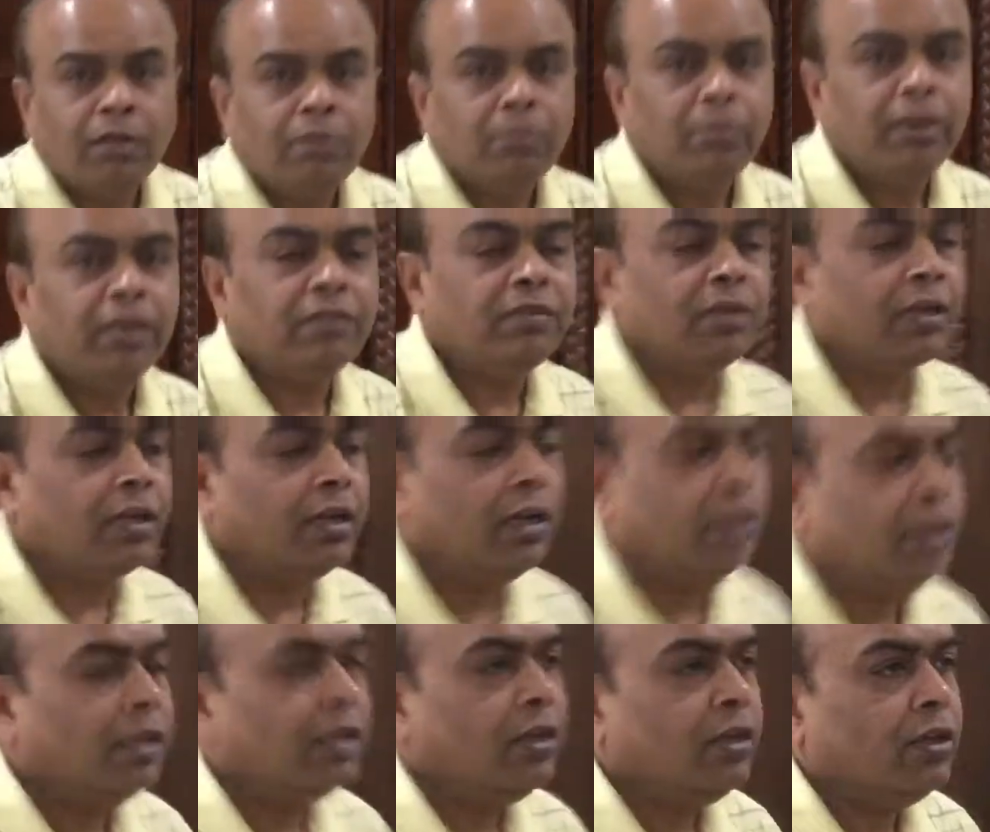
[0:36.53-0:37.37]

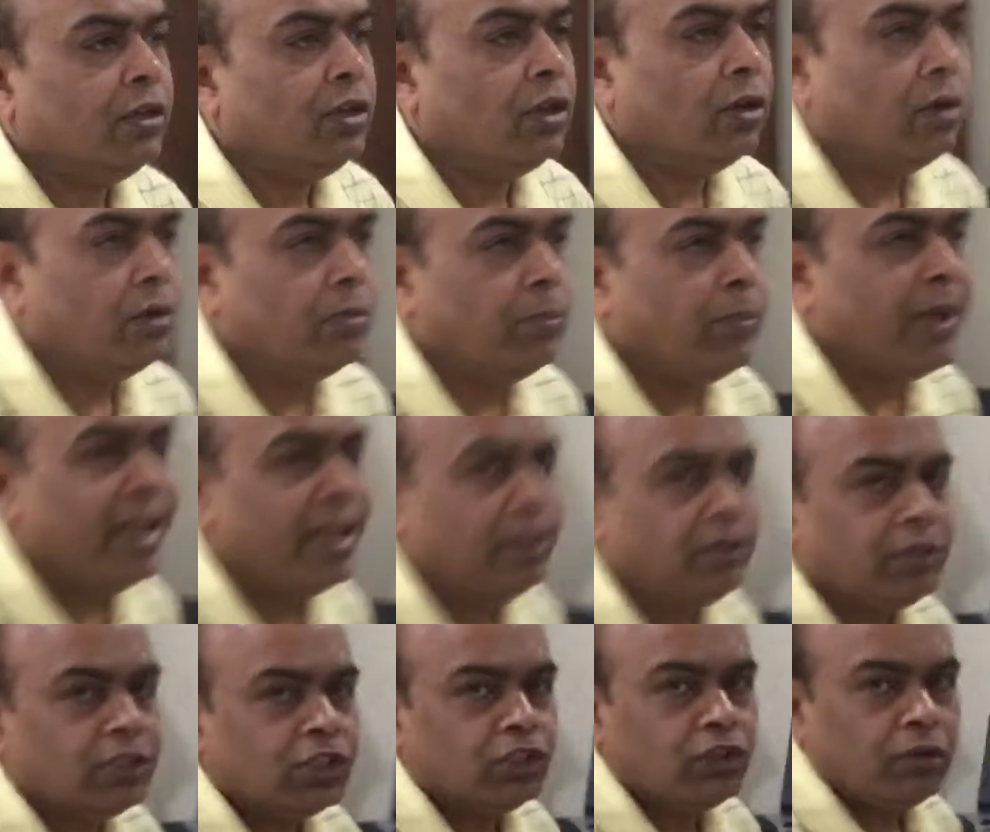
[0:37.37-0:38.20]
basically your
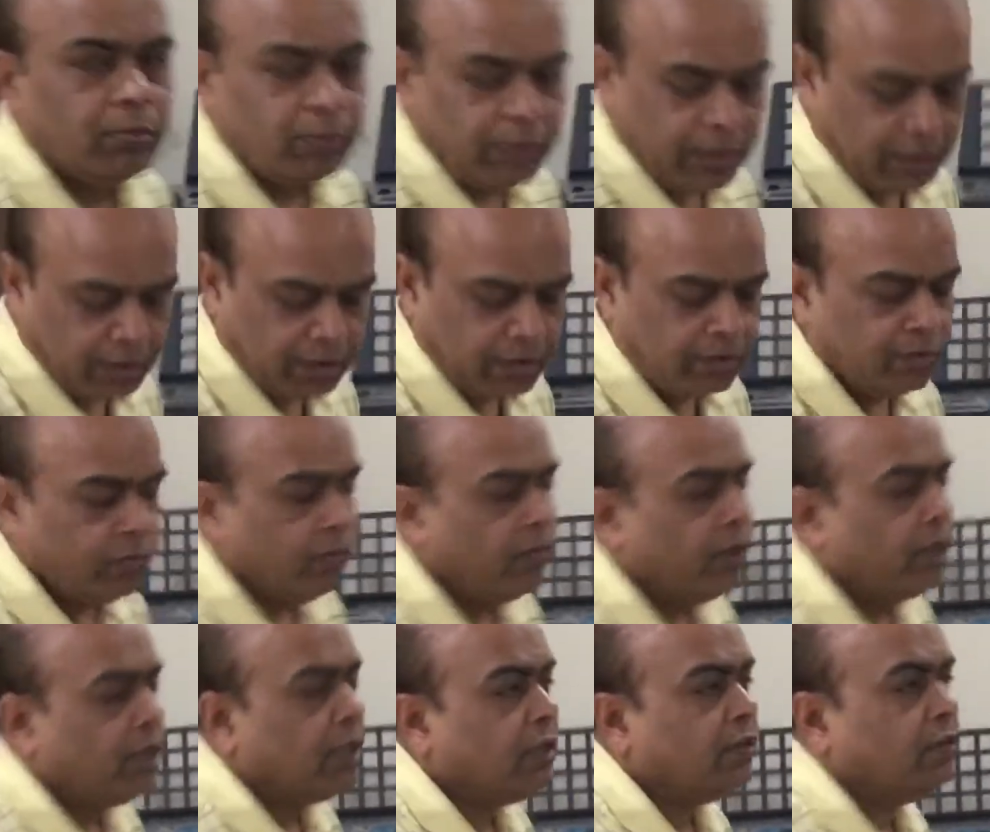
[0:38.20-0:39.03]
base should be
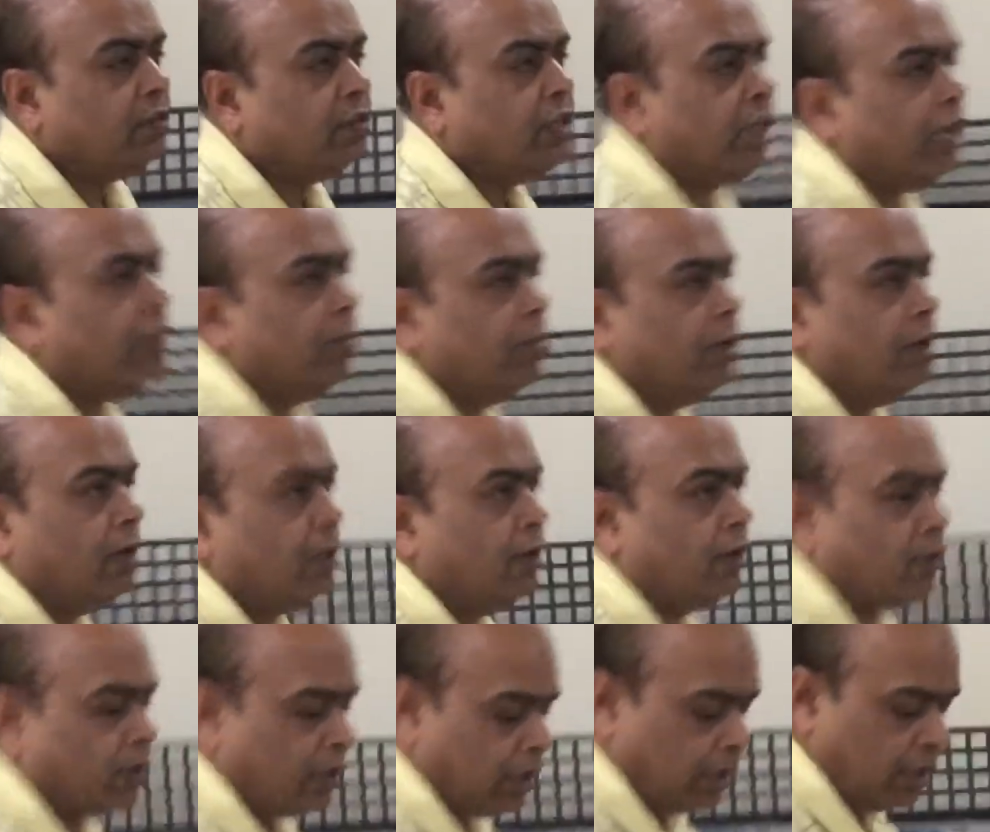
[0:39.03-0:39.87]
very stable.
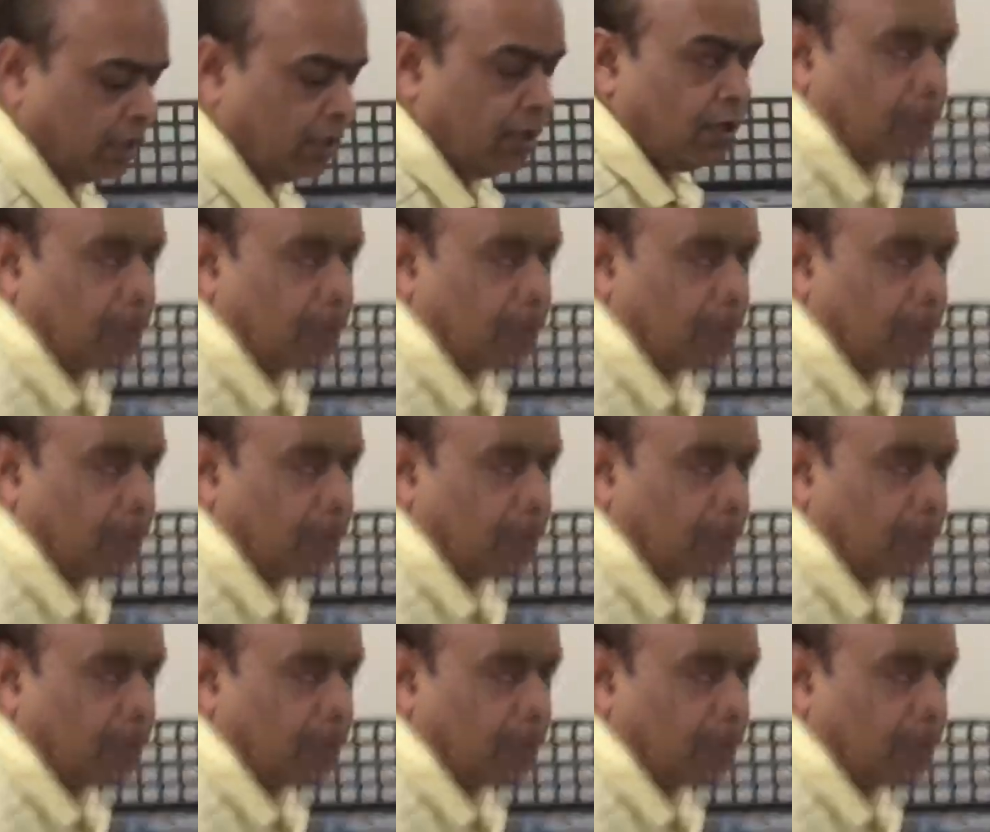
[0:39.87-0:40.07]
Okay,